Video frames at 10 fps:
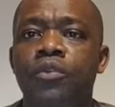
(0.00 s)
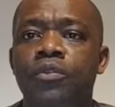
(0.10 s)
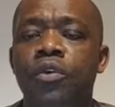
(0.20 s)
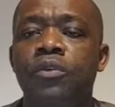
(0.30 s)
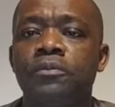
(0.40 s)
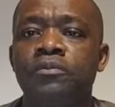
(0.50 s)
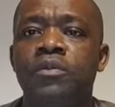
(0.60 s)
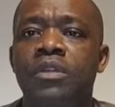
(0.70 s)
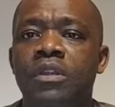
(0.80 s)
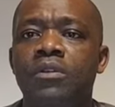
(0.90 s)
For
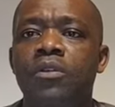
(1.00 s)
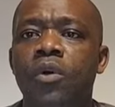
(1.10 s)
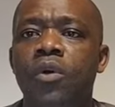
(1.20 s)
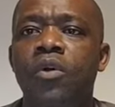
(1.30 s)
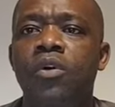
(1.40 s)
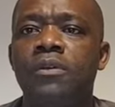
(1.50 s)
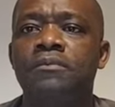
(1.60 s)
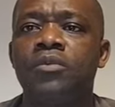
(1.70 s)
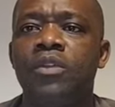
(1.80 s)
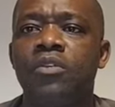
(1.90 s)
the Lord
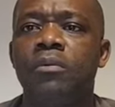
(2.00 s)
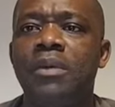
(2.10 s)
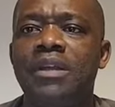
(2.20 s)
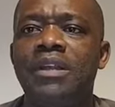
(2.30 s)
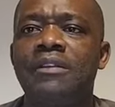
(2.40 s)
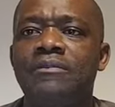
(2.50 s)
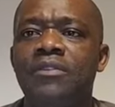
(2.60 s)
commanded